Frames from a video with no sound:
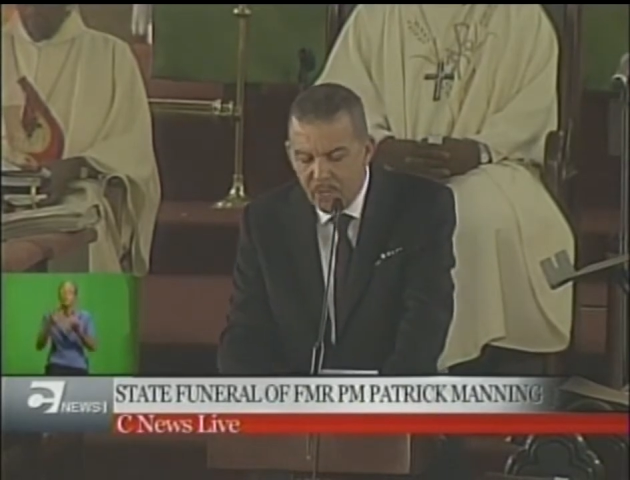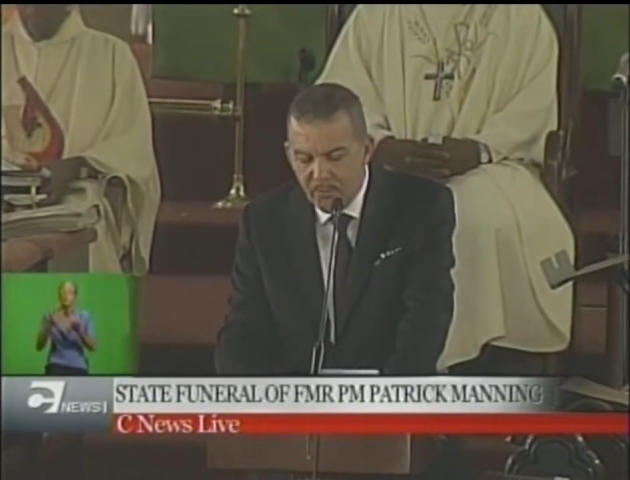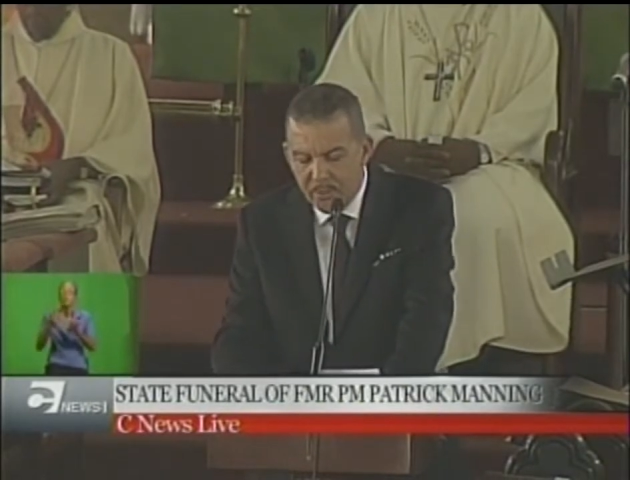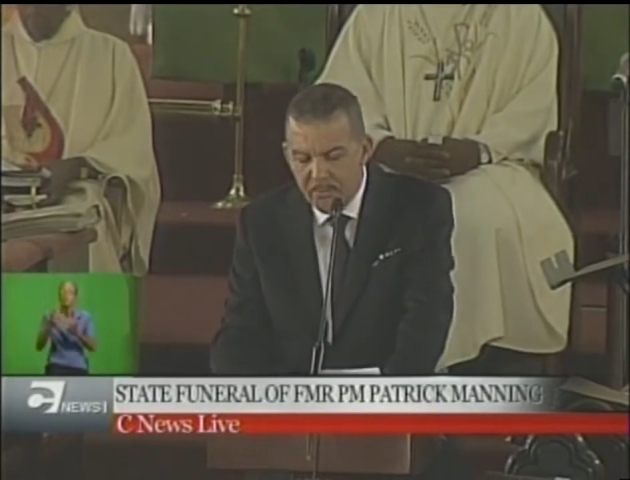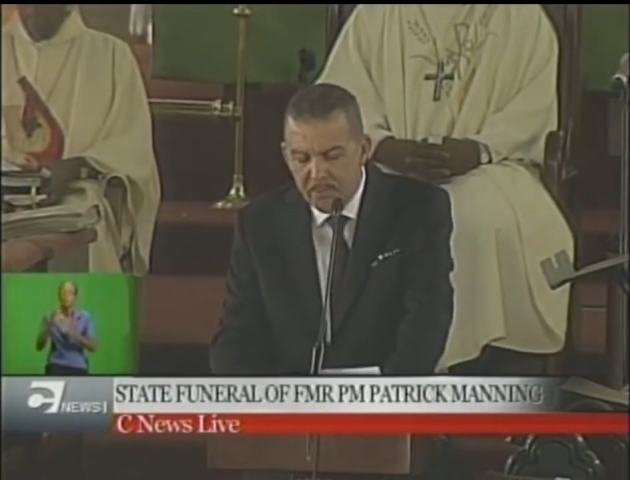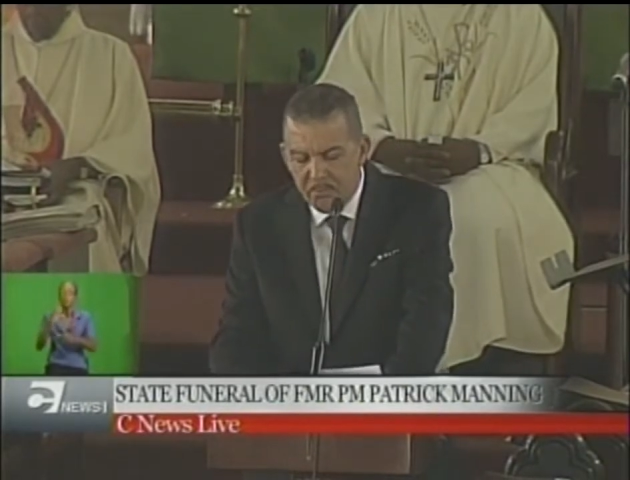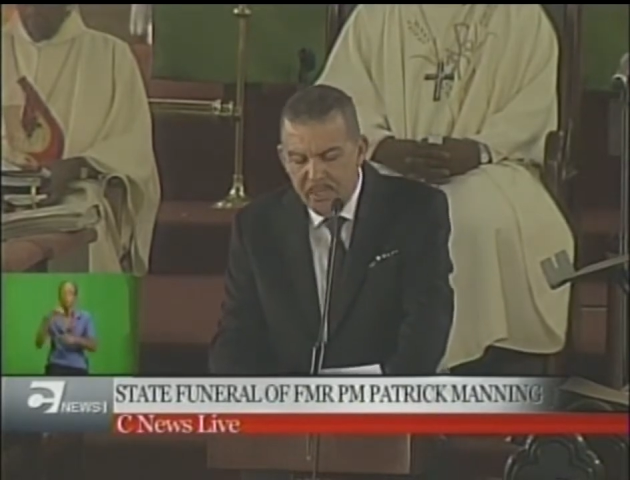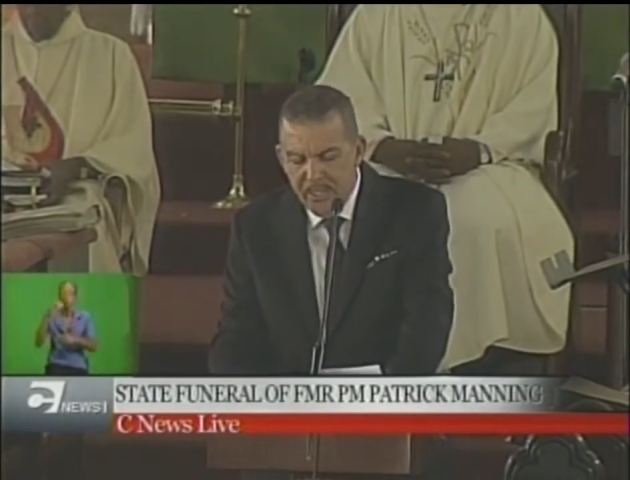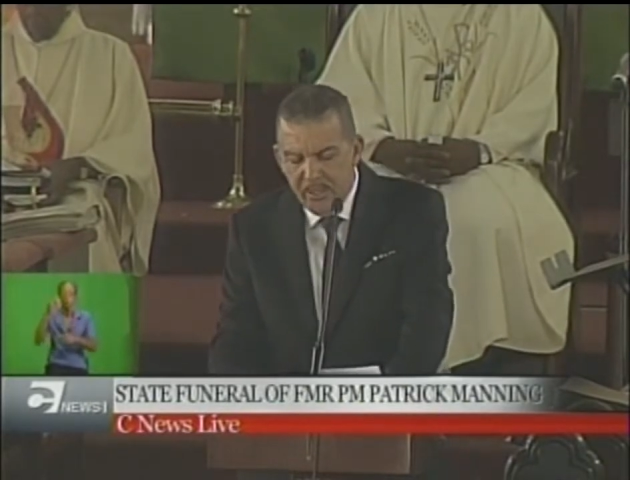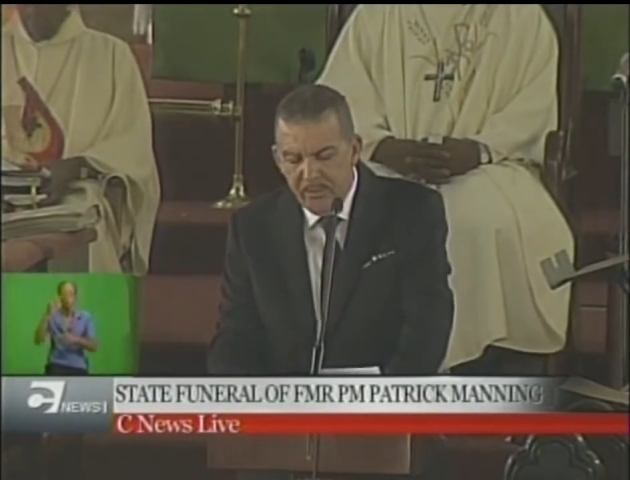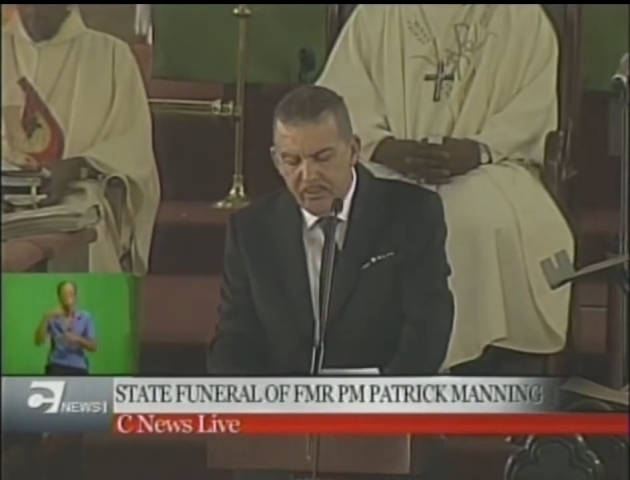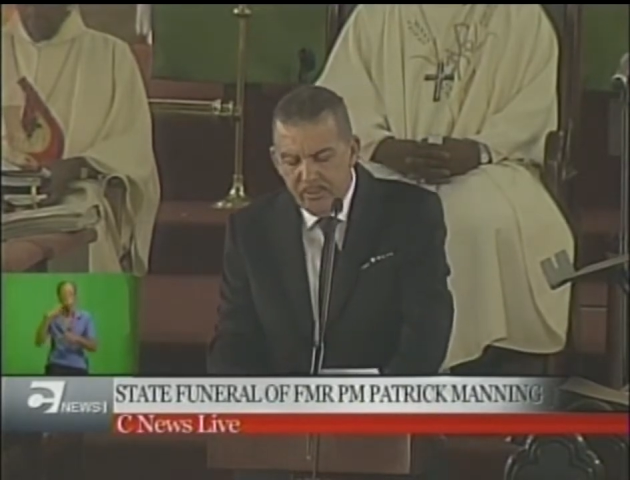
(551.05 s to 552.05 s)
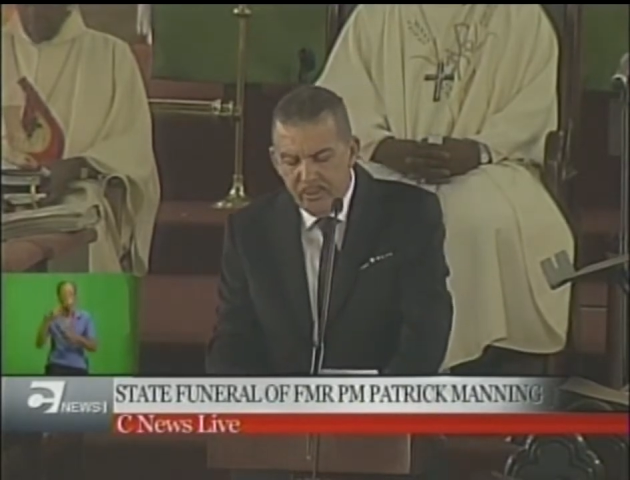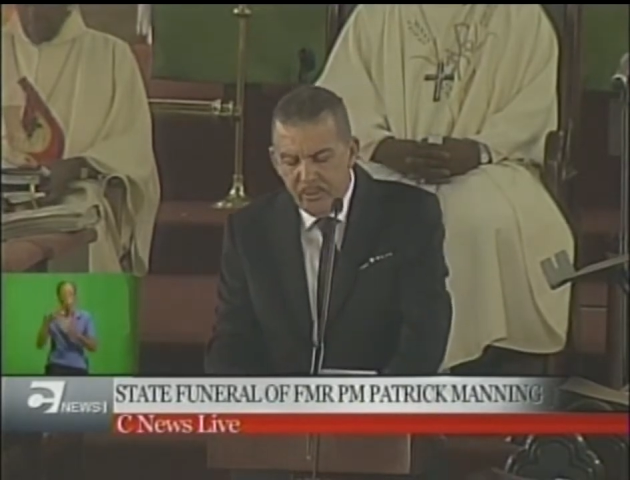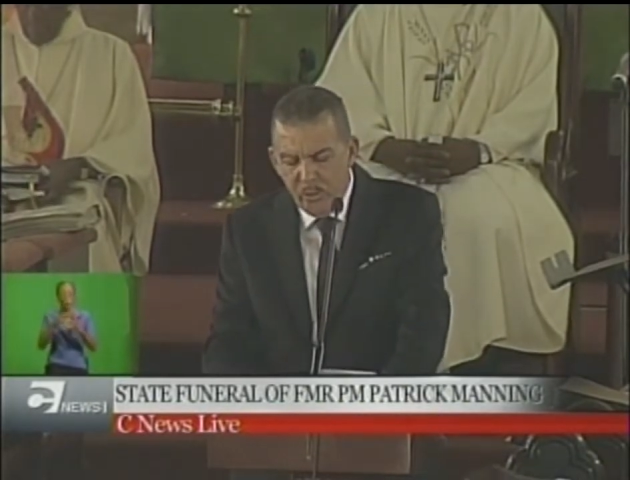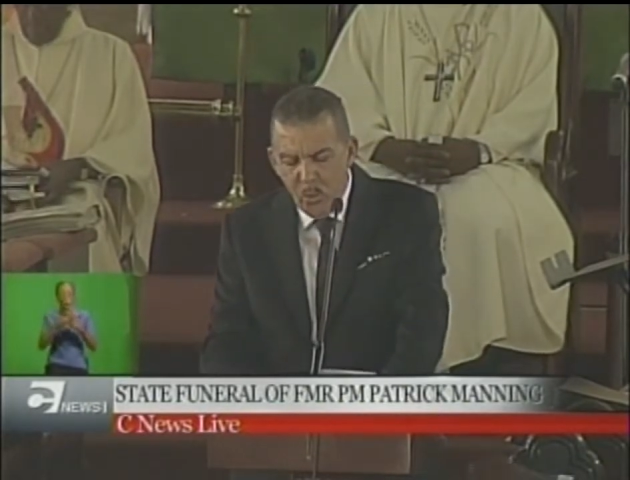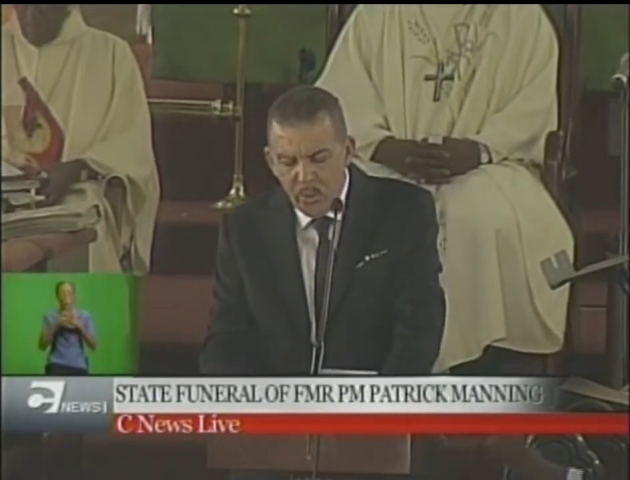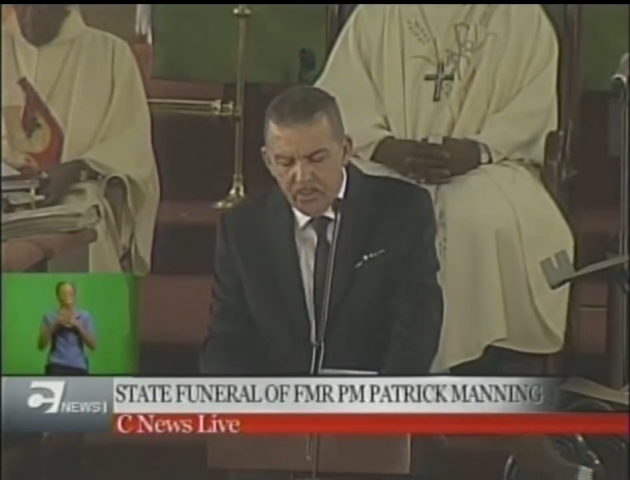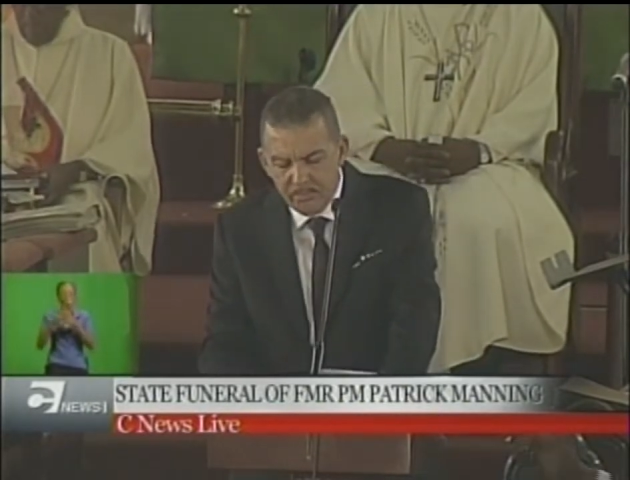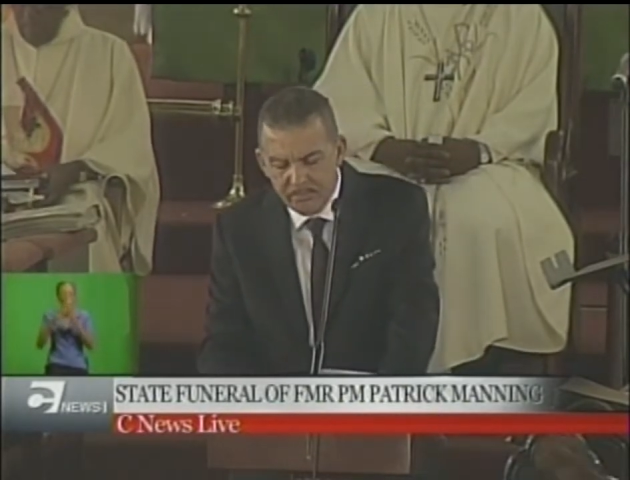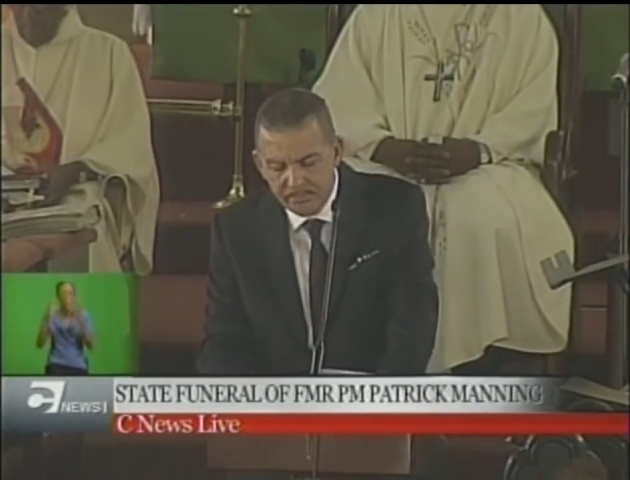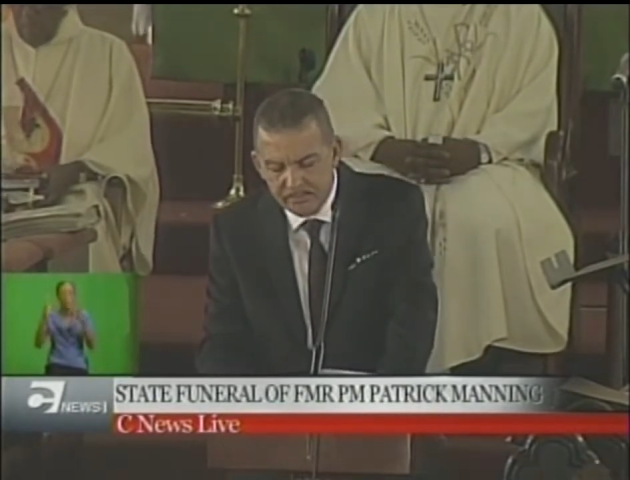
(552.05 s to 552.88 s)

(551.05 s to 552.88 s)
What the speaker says: Government meeting, CHOGA.